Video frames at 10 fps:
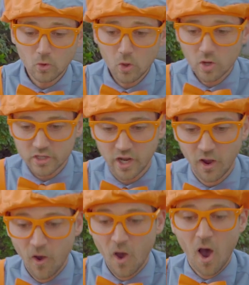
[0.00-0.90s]
Look!
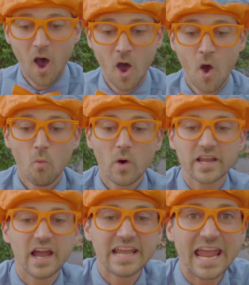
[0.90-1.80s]
What
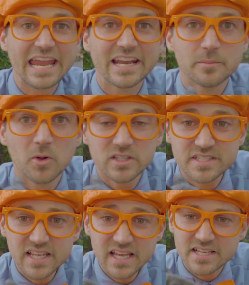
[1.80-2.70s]
kind of animal
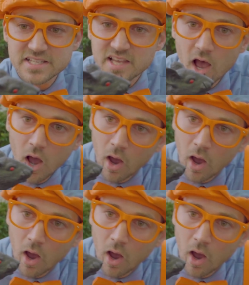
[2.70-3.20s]
is this?